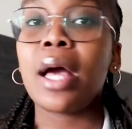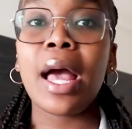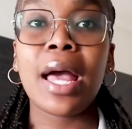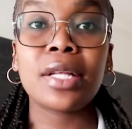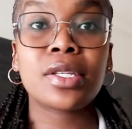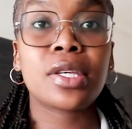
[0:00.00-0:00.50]
I
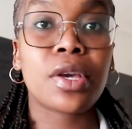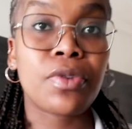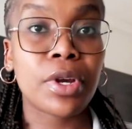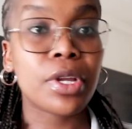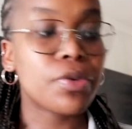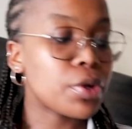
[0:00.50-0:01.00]
had to get
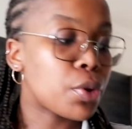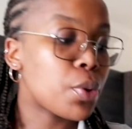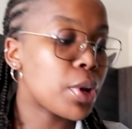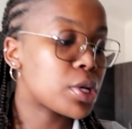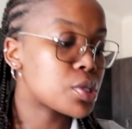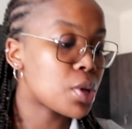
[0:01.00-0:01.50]
ready real
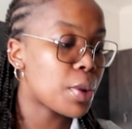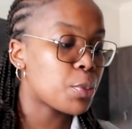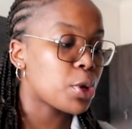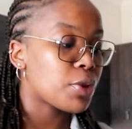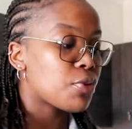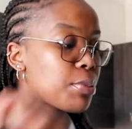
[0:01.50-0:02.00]
quick, so I'm
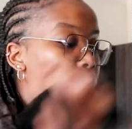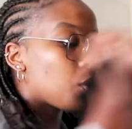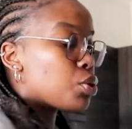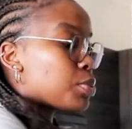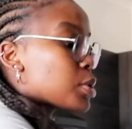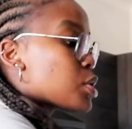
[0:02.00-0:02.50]
waiting for my
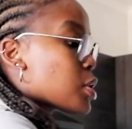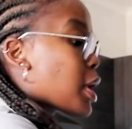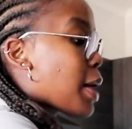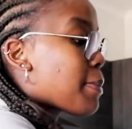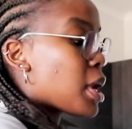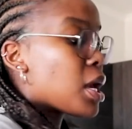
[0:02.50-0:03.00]
Uber to
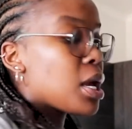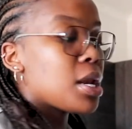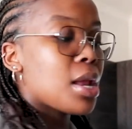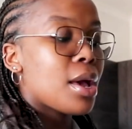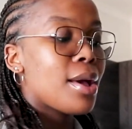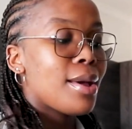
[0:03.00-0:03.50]
come in